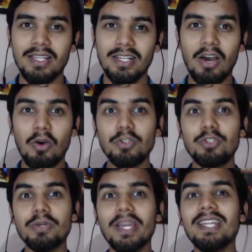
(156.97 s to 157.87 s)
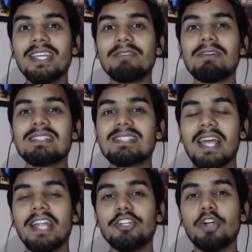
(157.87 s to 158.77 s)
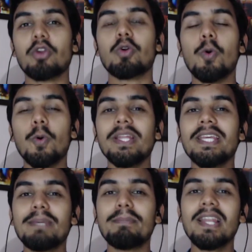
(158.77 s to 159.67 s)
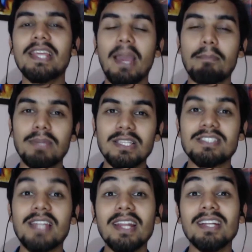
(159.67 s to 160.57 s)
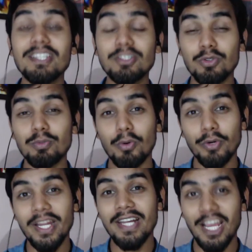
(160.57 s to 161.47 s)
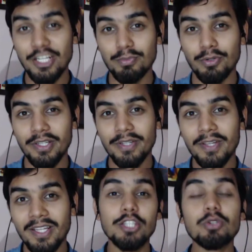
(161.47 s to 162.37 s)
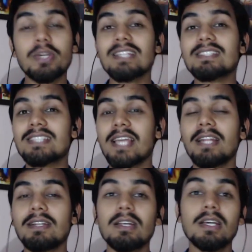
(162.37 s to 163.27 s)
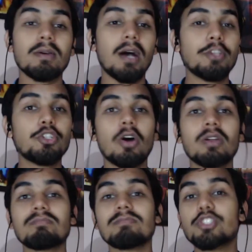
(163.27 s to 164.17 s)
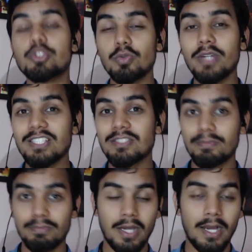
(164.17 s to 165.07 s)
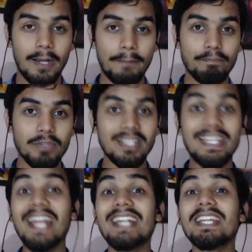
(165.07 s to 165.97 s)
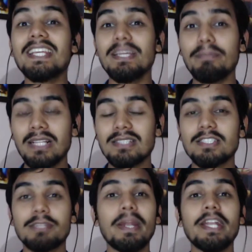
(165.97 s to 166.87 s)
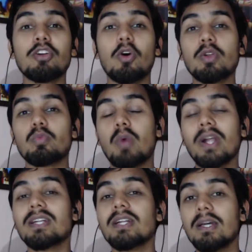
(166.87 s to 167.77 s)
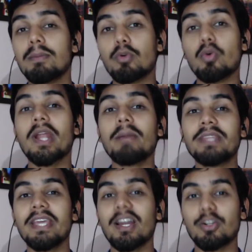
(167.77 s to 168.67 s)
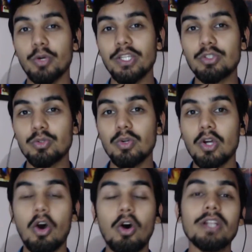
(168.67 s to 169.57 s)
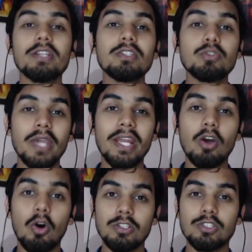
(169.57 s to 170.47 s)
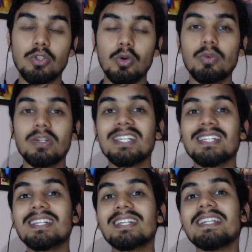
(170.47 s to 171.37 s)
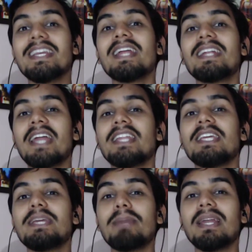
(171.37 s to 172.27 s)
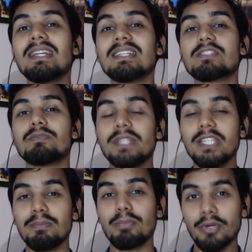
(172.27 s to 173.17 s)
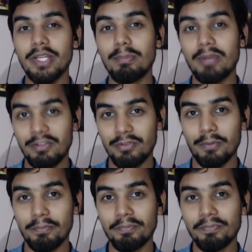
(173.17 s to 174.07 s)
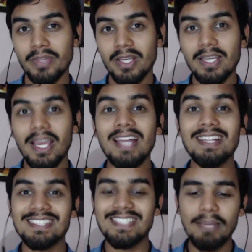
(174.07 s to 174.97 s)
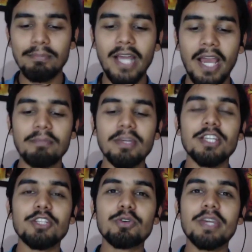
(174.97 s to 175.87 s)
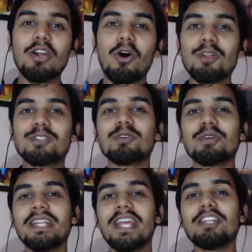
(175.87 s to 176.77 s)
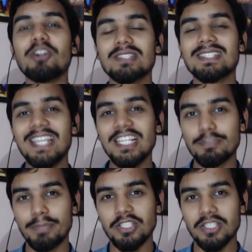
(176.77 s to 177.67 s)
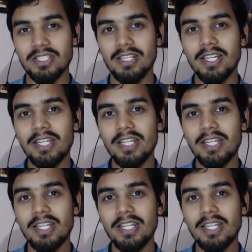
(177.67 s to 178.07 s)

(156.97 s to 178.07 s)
Now you can even send your whole email campaigns directly through Podia dashboard. You can send your students direct emails depending on what program they are going through, or you can also create an email list within Podia platform. At the same time, you can also create your sales pages.